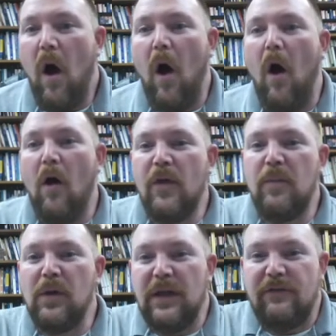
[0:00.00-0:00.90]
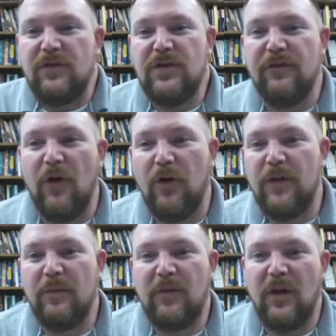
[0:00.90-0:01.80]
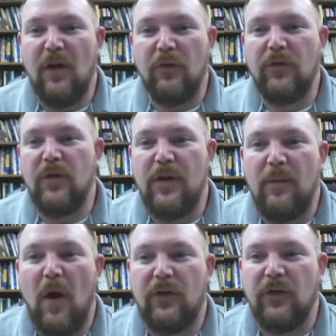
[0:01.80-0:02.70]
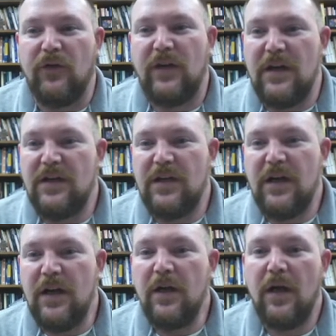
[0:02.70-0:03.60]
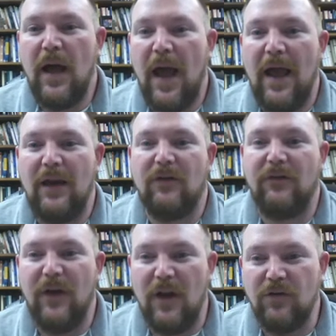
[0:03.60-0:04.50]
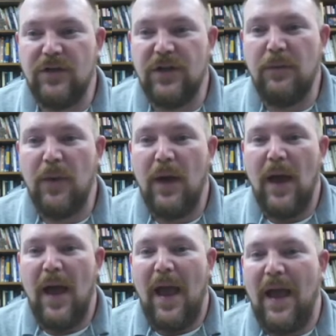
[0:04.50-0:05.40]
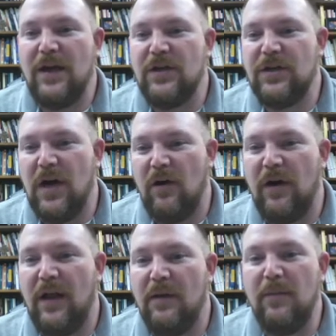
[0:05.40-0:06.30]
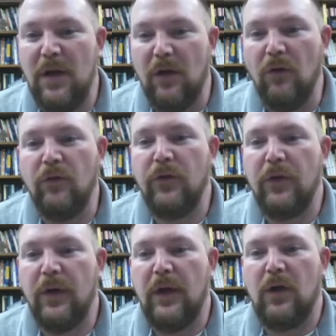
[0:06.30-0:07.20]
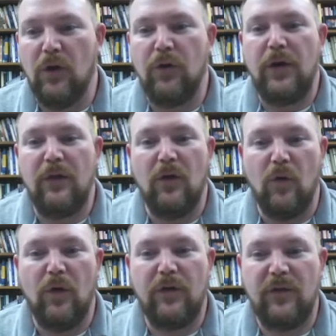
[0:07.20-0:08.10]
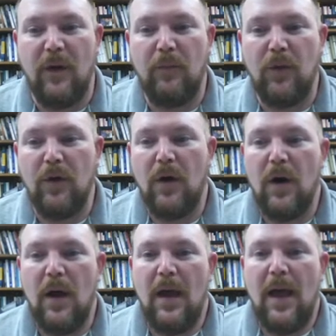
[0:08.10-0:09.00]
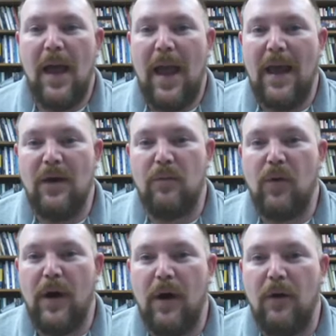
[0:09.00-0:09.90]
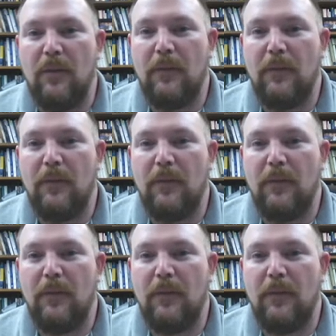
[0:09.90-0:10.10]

All the believers devoted themselves to the apostles' teaching and to fellowship and to sharing in meals, including the Lord's Supper, and to prayer.